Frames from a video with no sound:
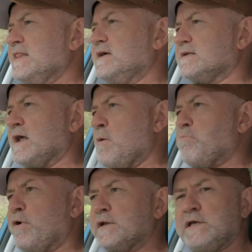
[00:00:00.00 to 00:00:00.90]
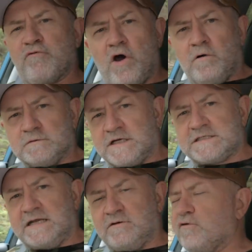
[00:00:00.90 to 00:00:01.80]
that body roll
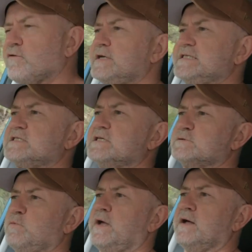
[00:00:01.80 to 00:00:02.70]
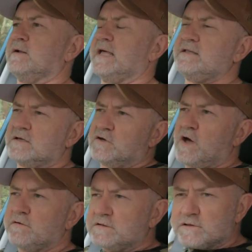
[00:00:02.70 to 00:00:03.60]
just increased as well, and the
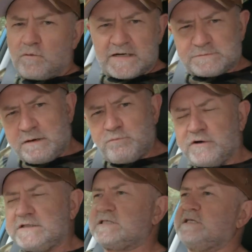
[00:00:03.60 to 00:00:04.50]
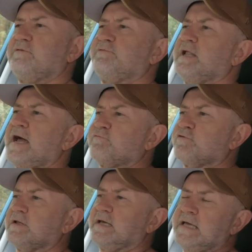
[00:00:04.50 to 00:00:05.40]
Kona's always been pretty stiff
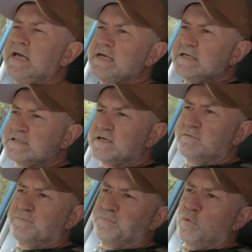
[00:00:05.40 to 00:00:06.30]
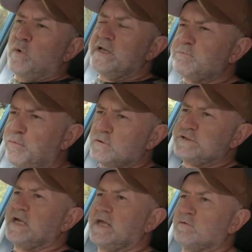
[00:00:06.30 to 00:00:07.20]
laterally, so when you're
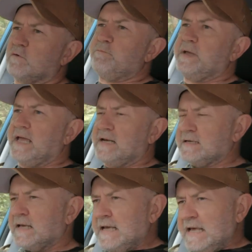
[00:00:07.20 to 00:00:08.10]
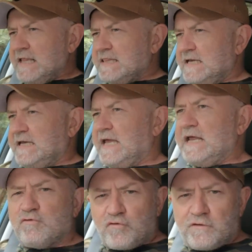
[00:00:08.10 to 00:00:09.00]
pushing into a bend, the
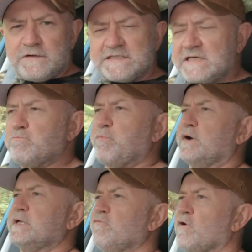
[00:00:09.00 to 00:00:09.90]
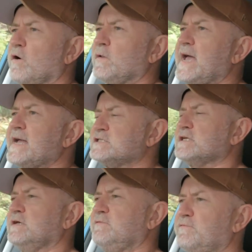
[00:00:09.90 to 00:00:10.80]
increase in body roll
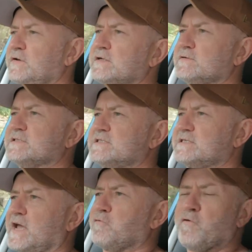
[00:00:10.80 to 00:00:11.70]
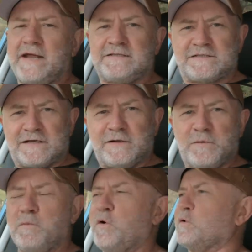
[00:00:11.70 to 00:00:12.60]
actually feels a great
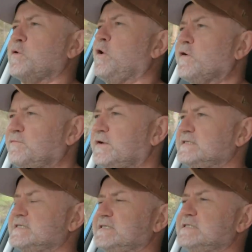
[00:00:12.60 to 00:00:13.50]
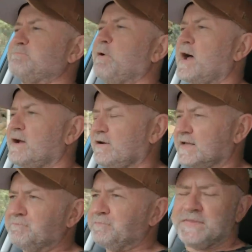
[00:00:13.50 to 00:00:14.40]
deal more
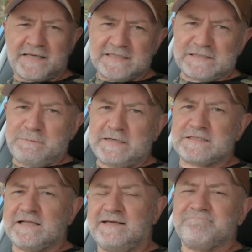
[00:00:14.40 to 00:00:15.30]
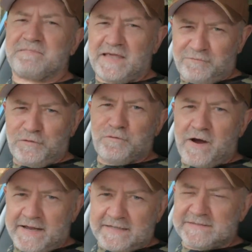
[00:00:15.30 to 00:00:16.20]
confidence-inspiring, especially if it
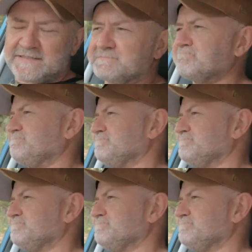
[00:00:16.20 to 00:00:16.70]
rains.